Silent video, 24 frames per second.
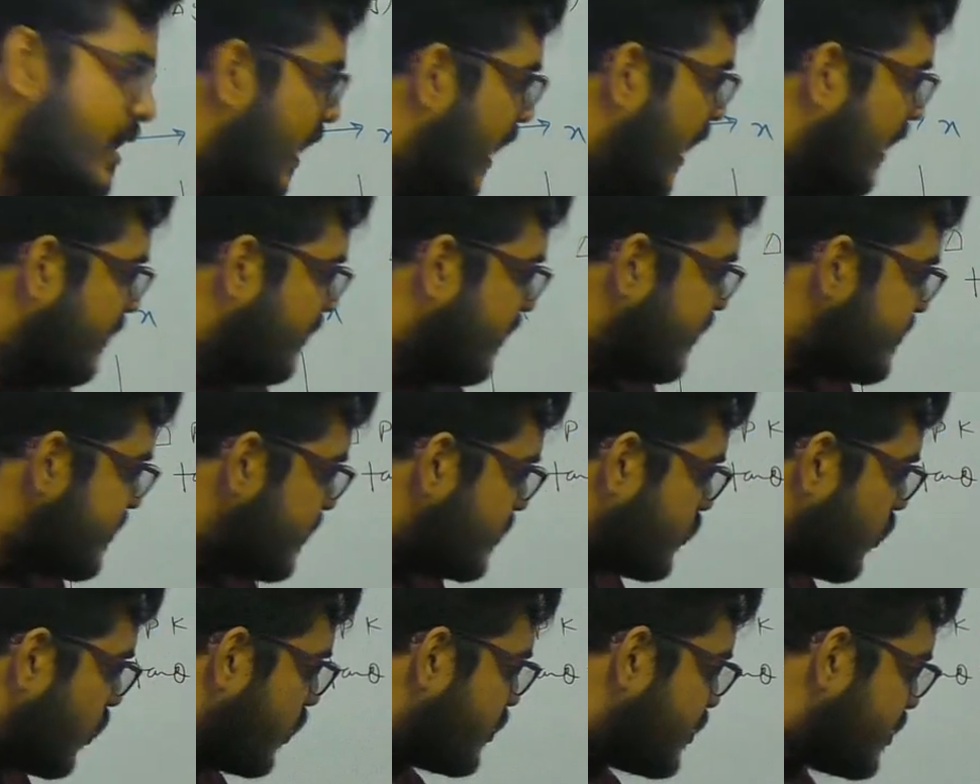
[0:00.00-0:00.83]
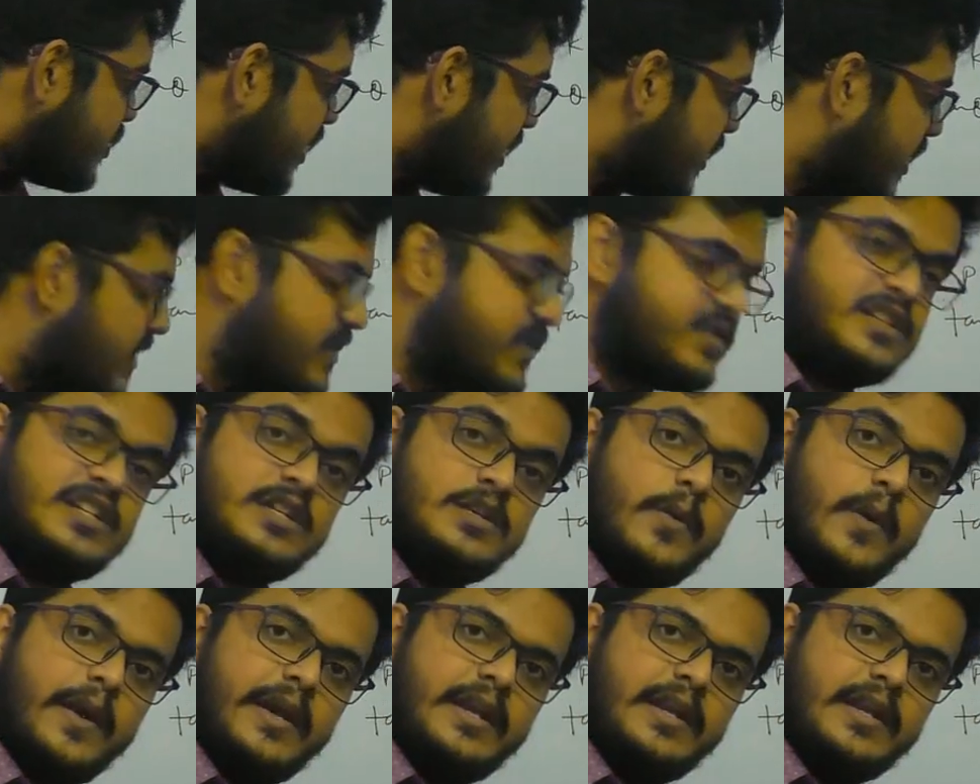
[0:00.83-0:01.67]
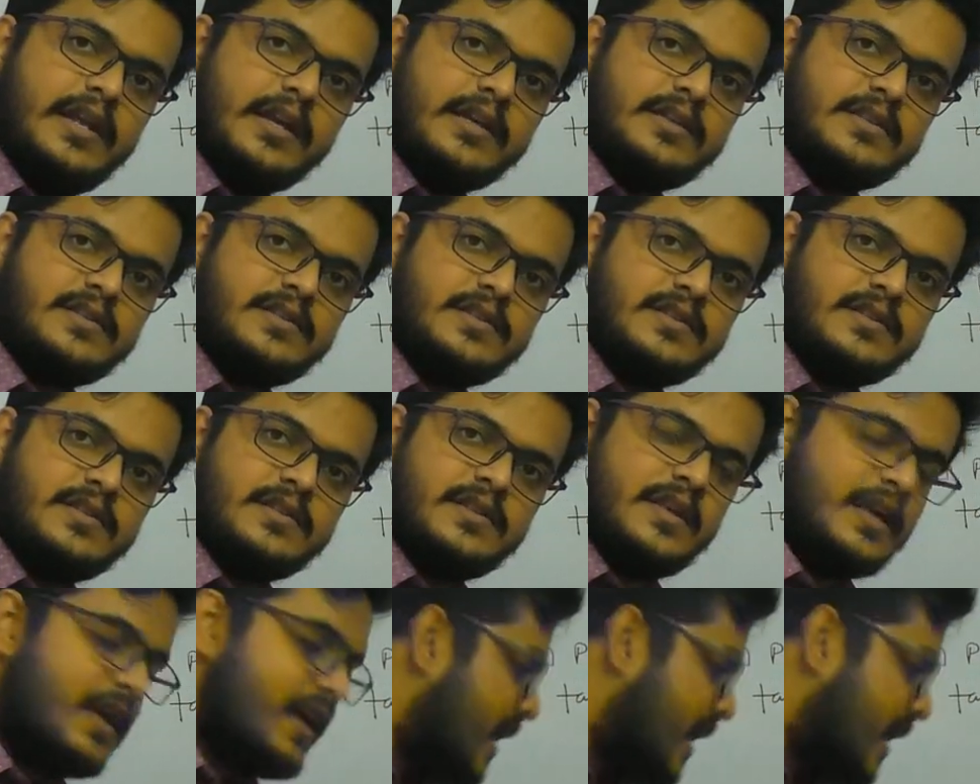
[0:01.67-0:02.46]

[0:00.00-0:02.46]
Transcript: And this is considered as dy dx.